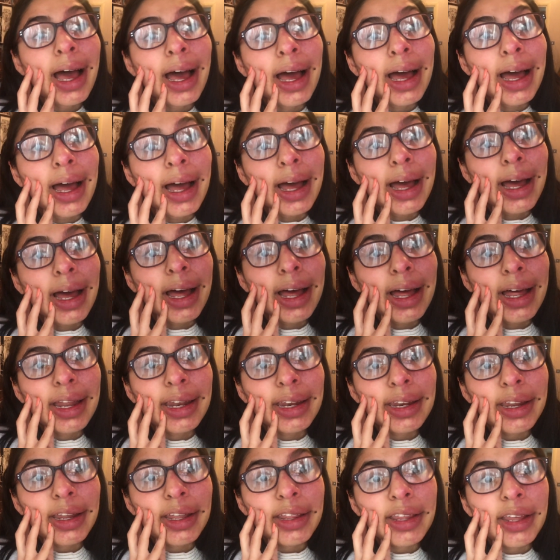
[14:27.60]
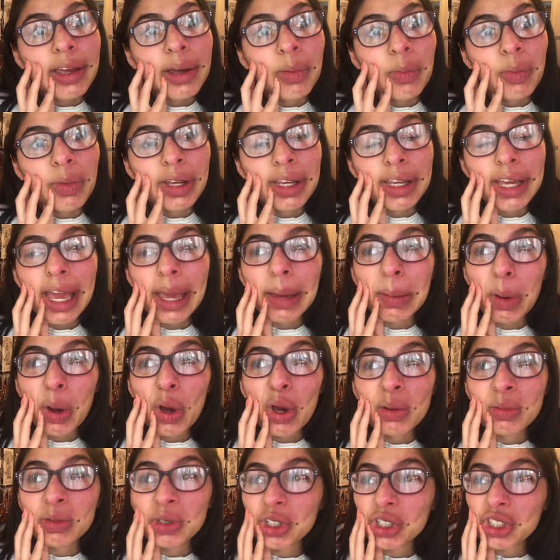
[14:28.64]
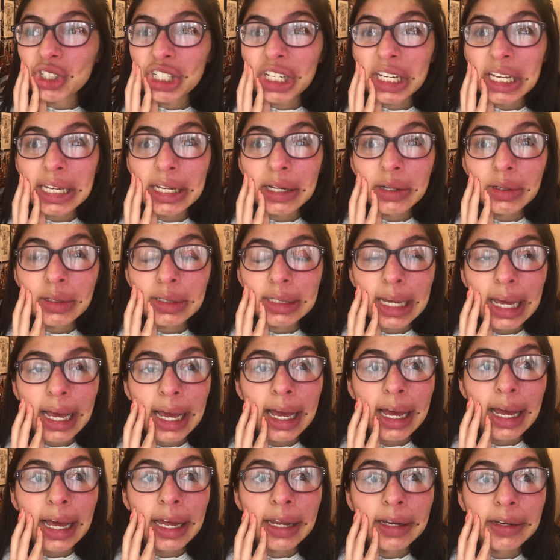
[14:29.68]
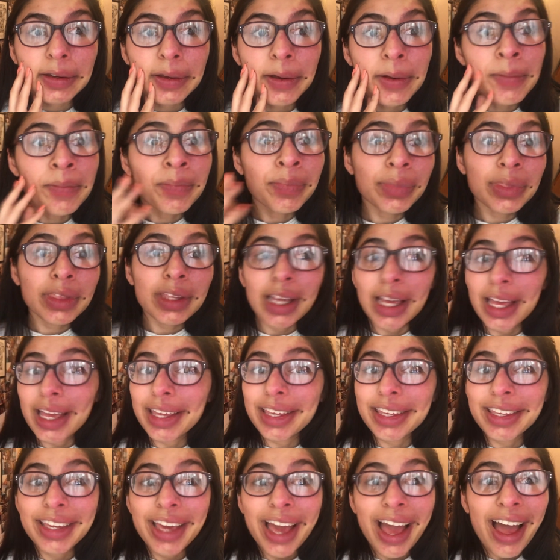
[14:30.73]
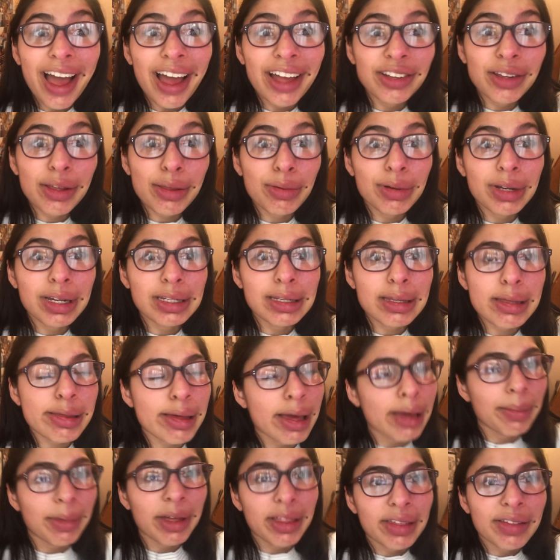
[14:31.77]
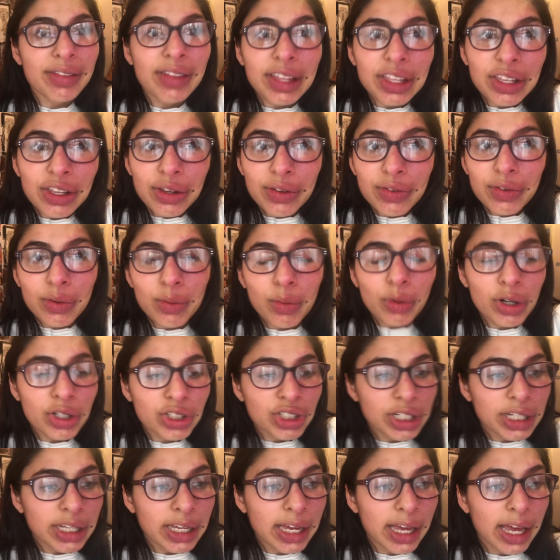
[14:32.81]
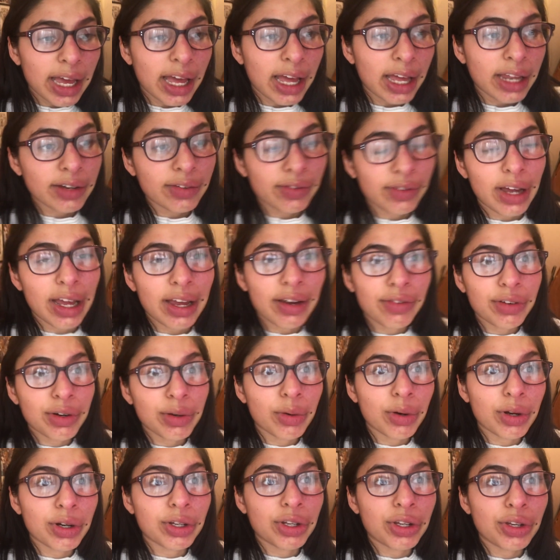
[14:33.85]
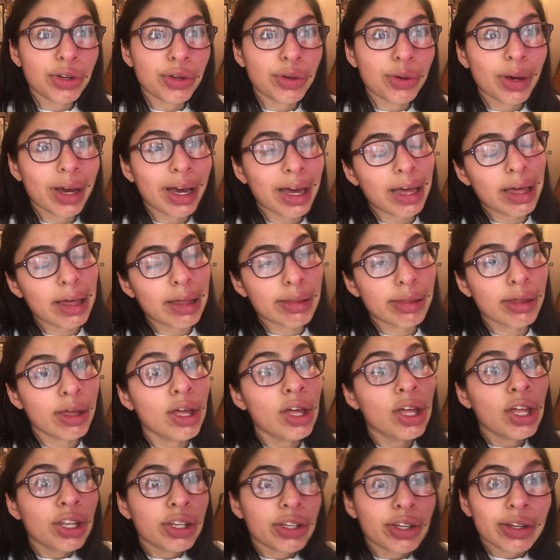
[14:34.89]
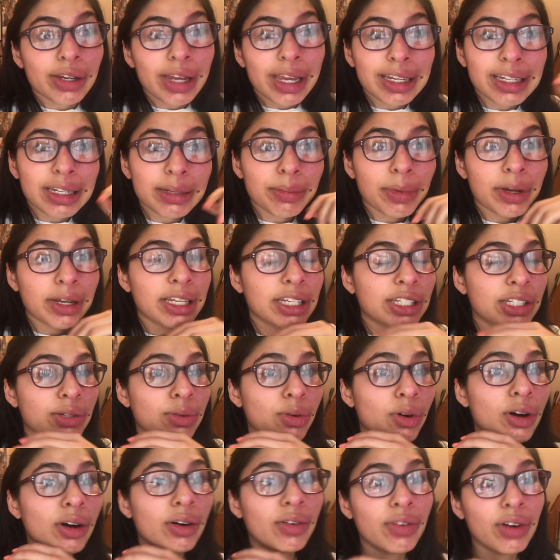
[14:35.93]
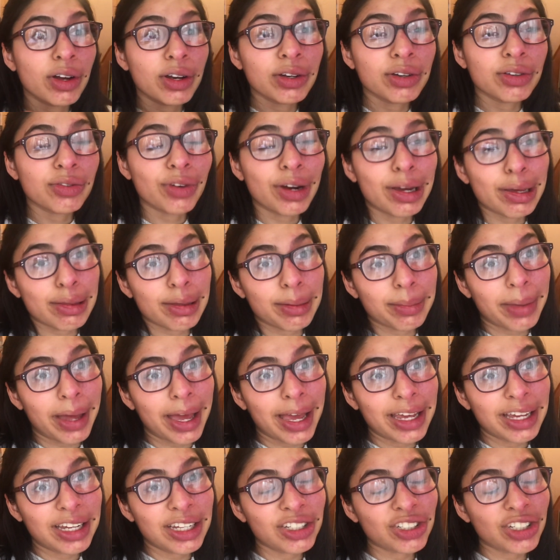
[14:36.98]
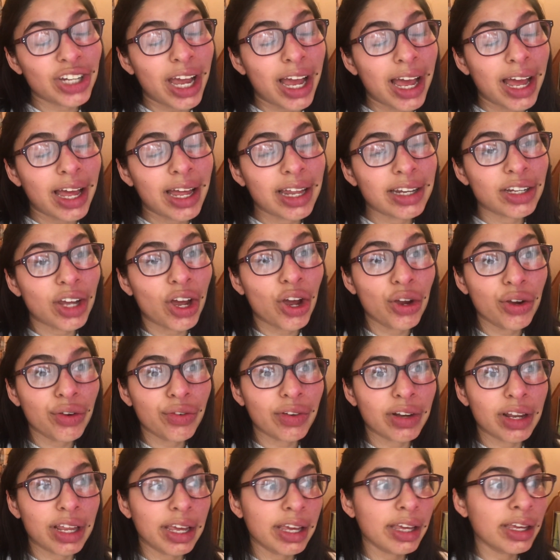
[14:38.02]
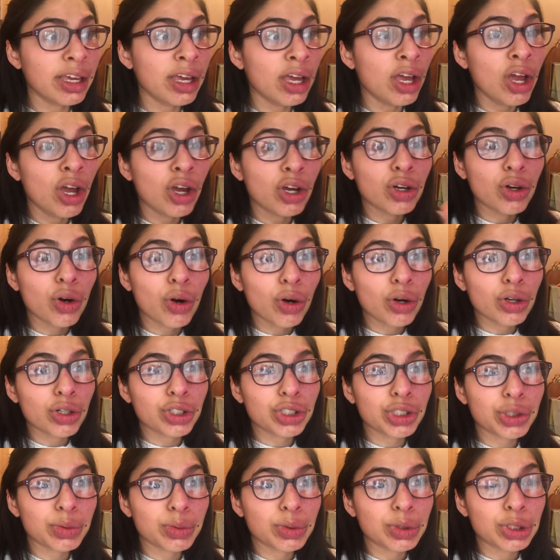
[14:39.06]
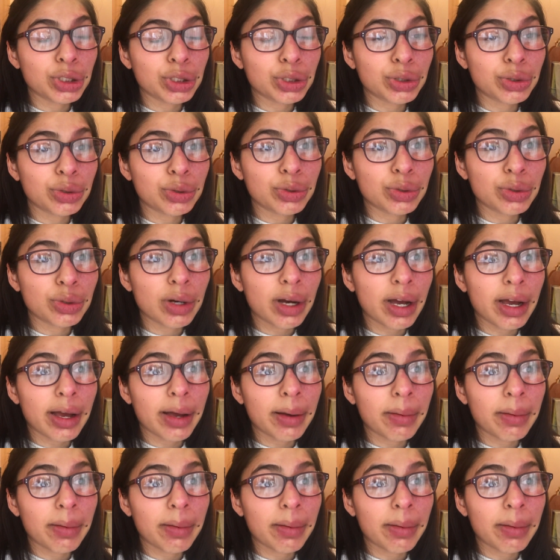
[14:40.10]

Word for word: and then we came home just chilled and yeah I just wanted to say a massive thank you for watching it and for everyone who has donated money to our fundraising page and hopefully Gosh will